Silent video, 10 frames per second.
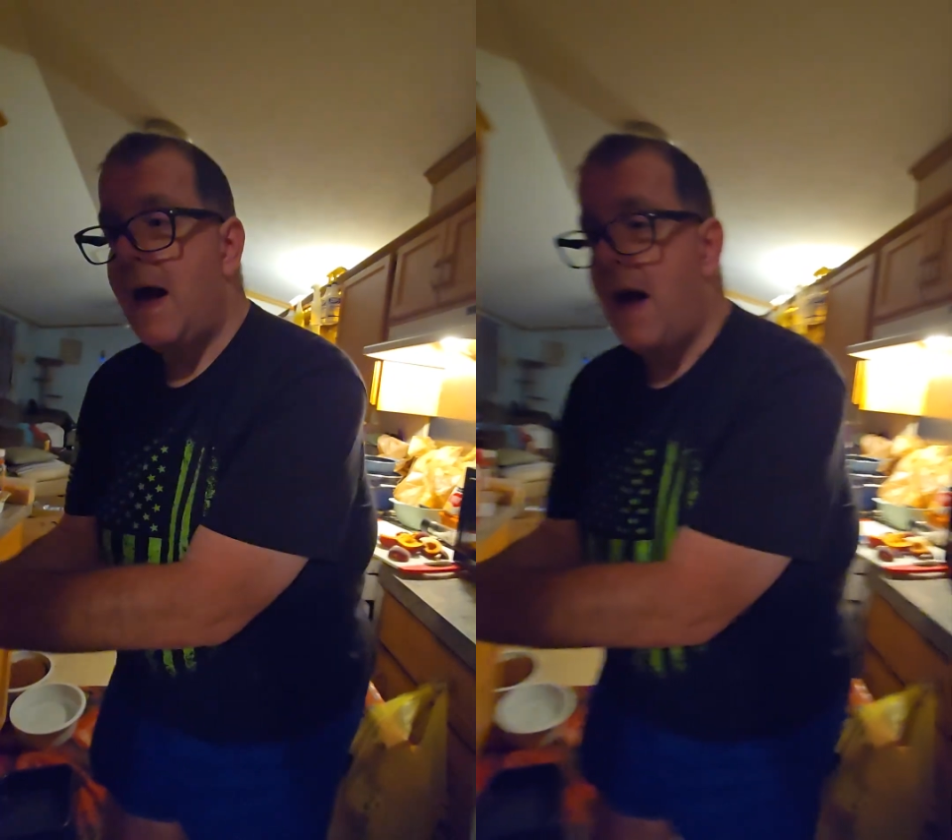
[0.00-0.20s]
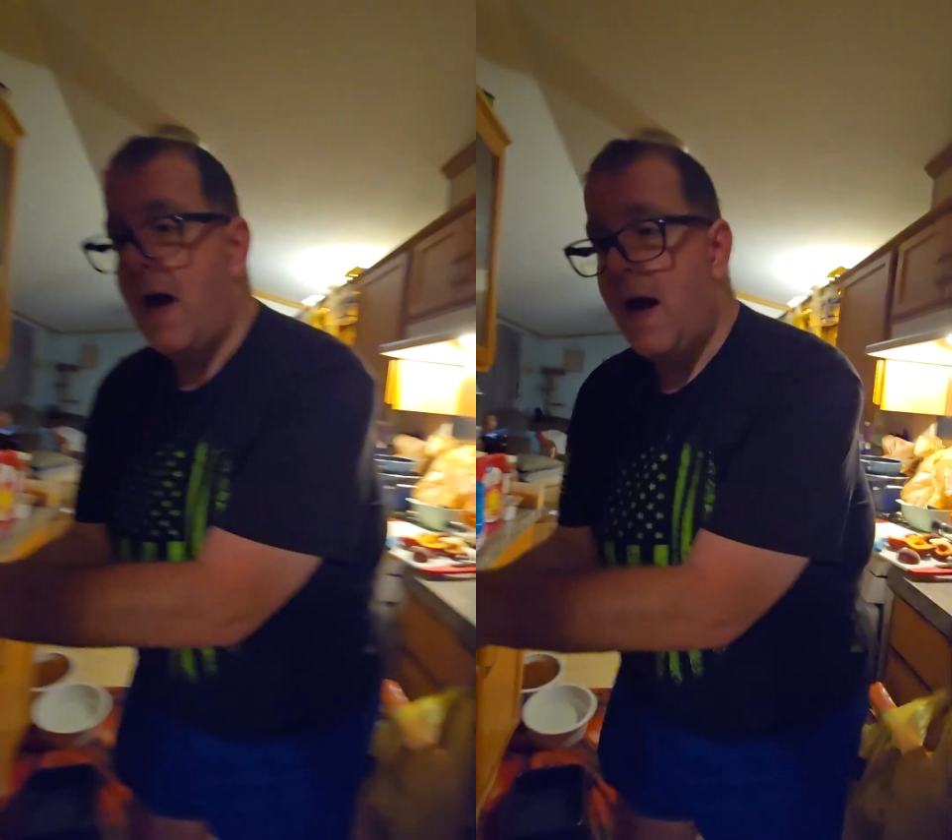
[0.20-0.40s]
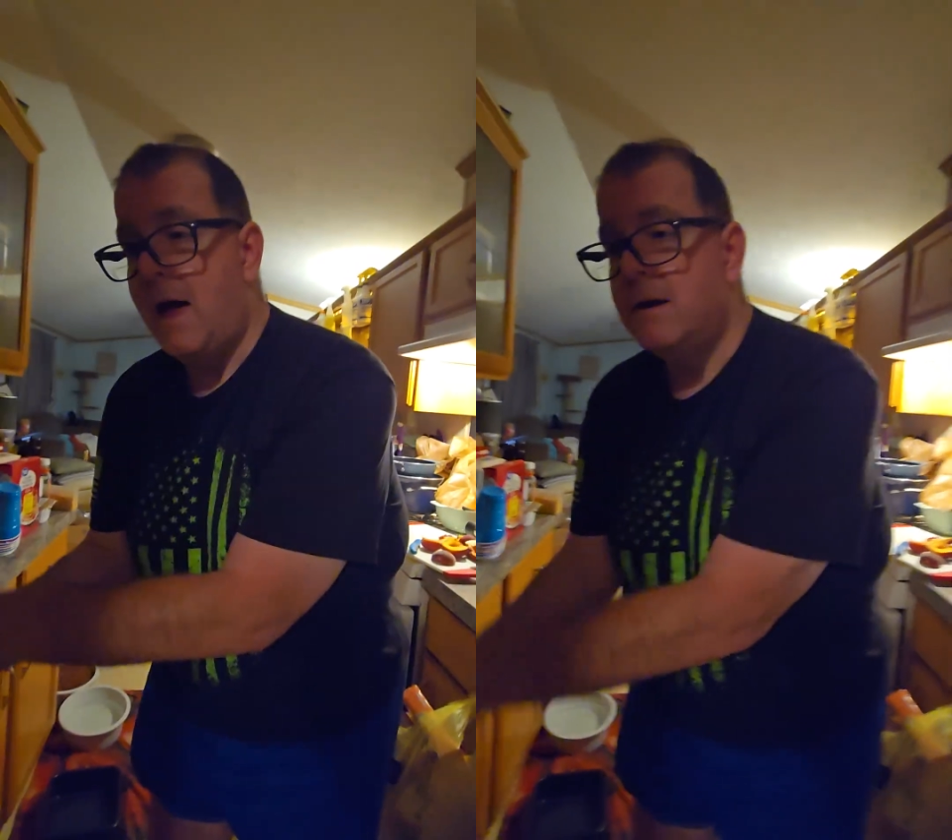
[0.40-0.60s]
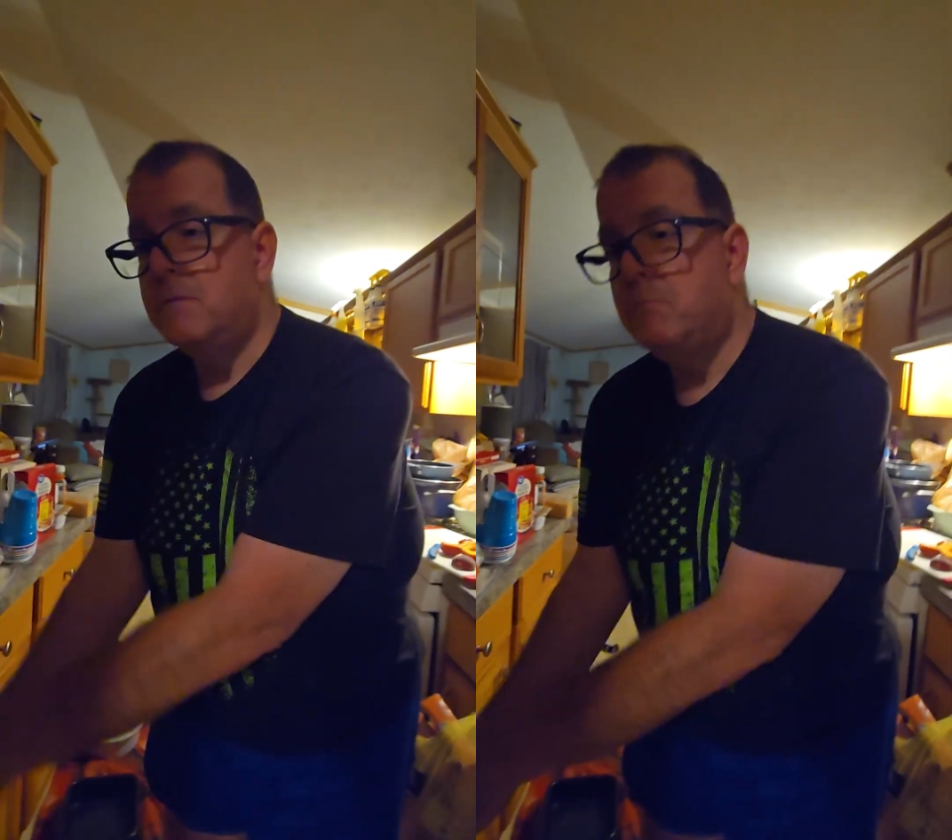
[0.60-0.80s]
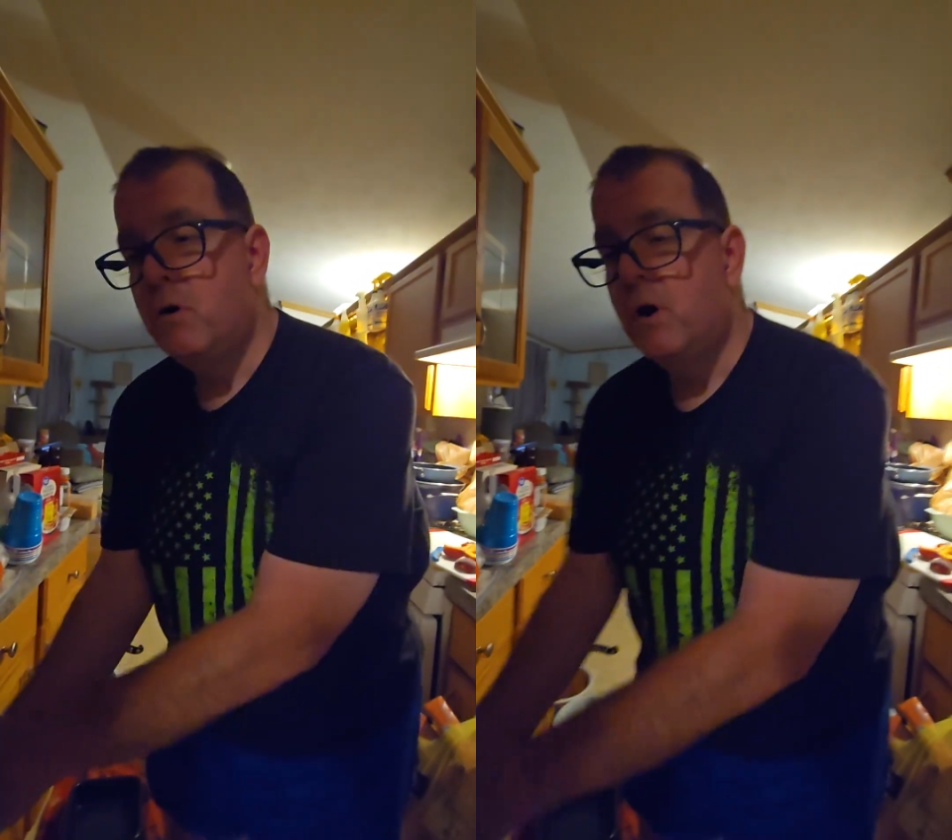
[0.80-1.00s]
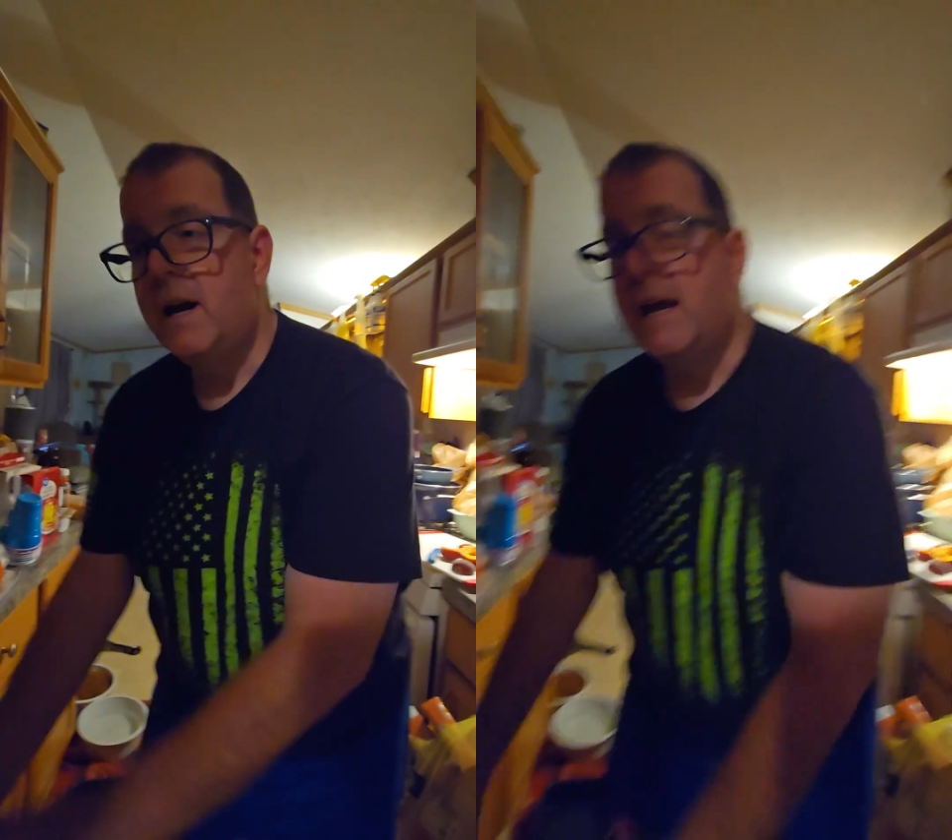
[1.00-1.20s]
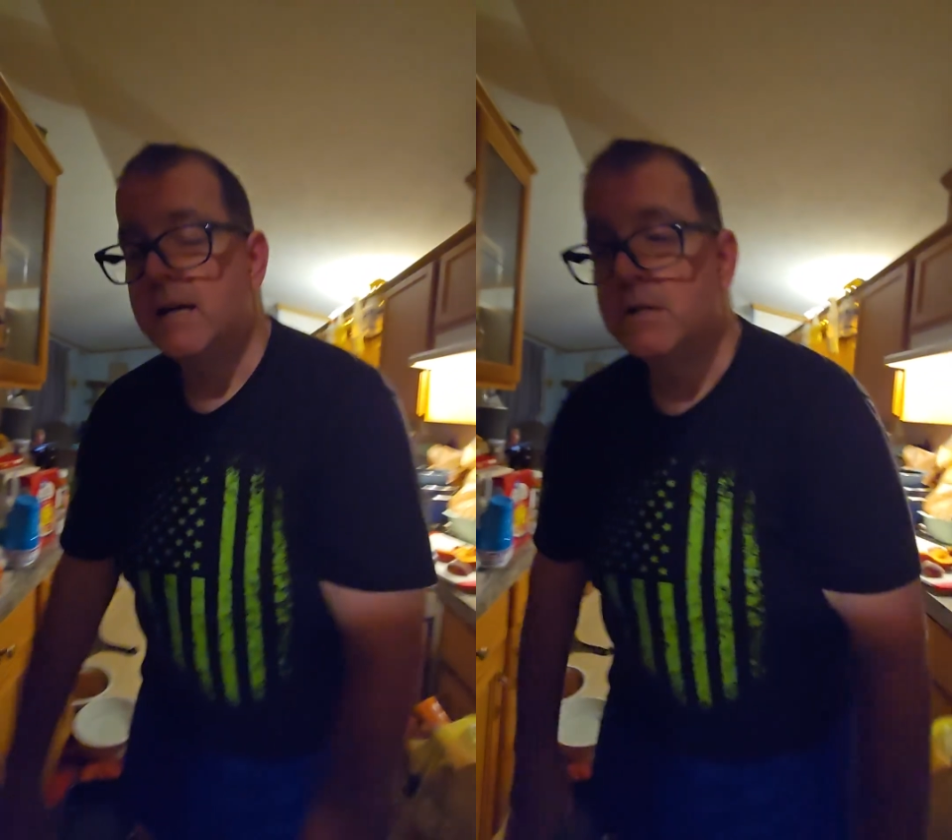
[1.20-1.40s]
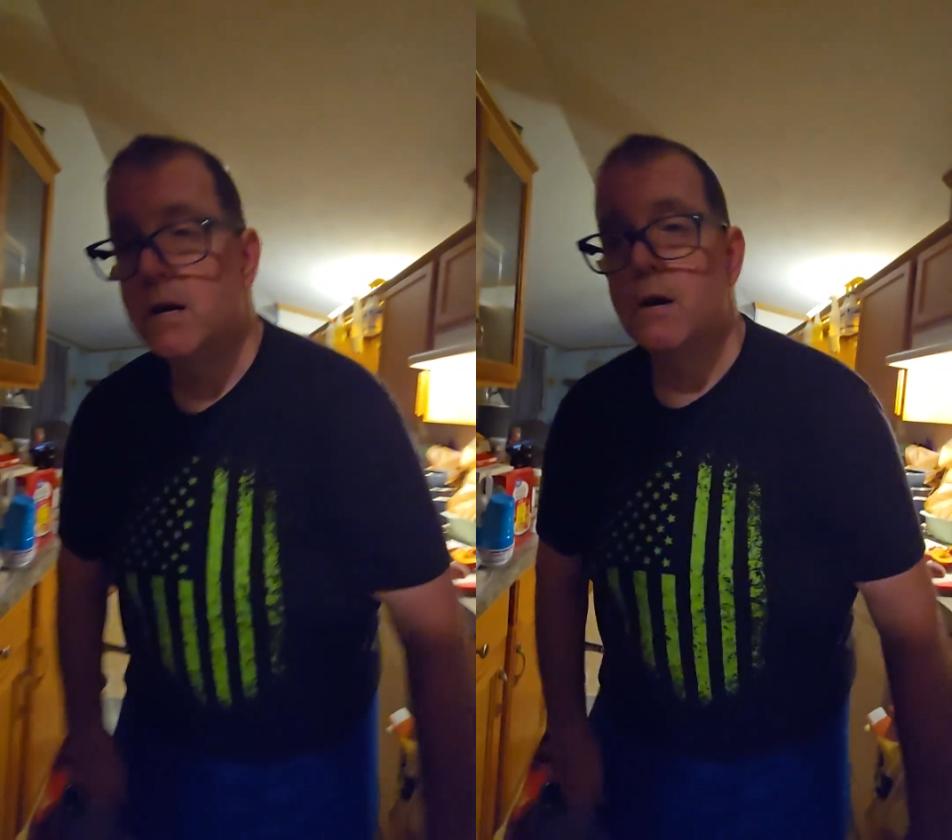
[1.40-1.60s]
and put it
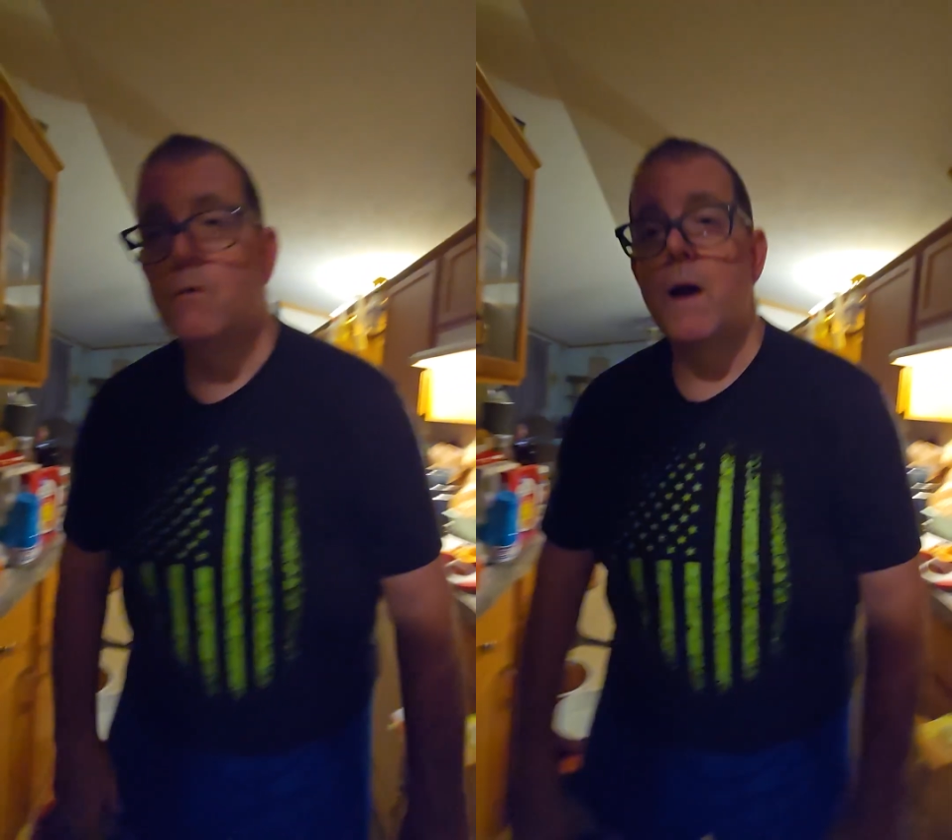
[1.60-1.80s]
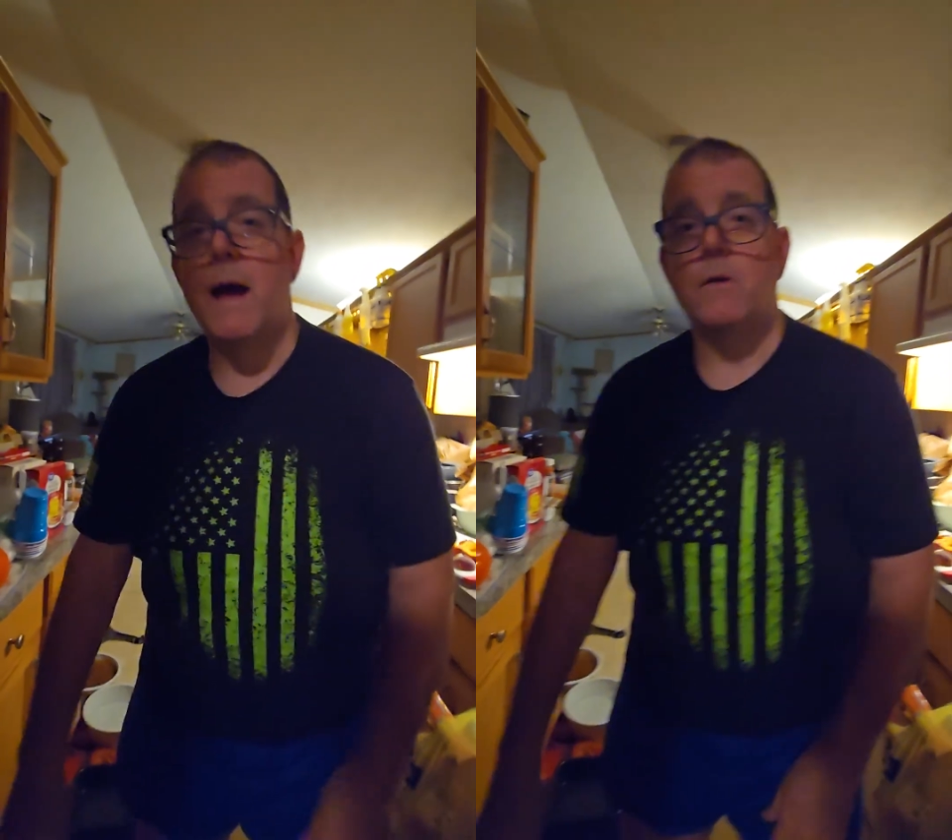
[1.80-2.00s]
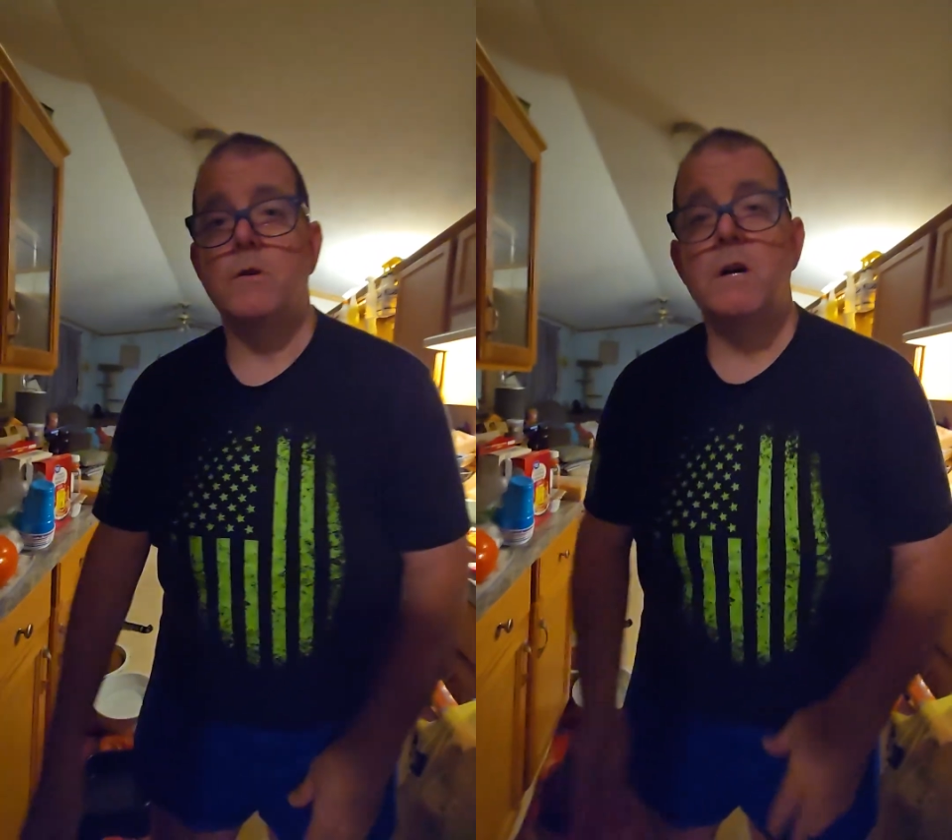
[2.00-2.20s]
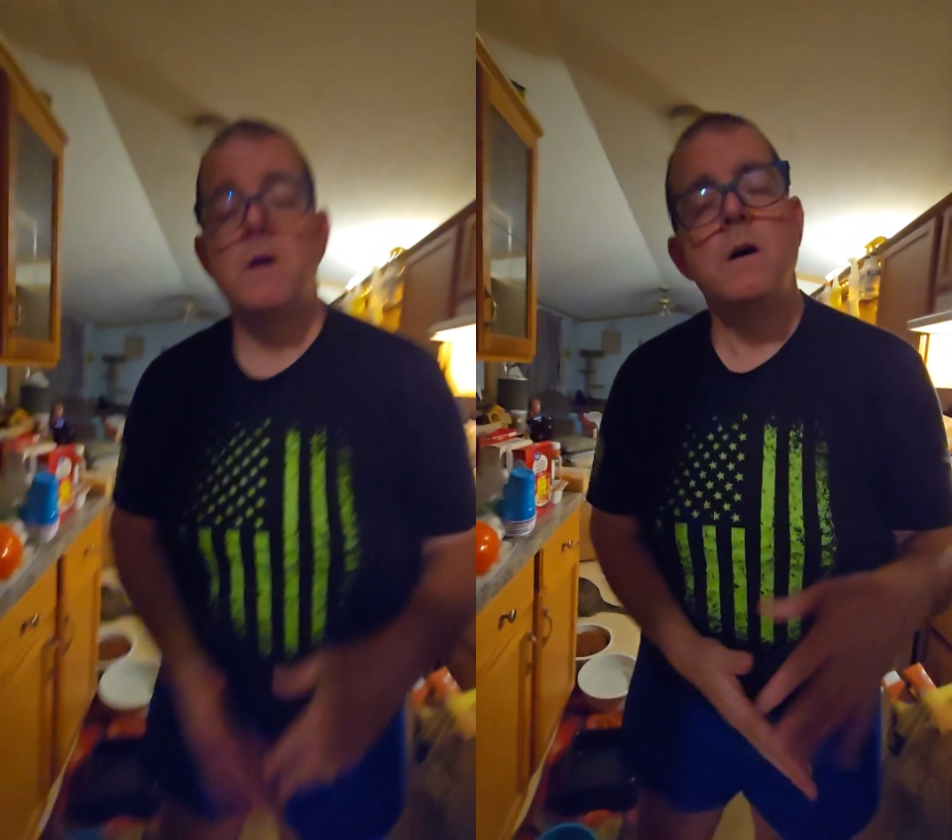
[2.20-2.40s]
into the ground.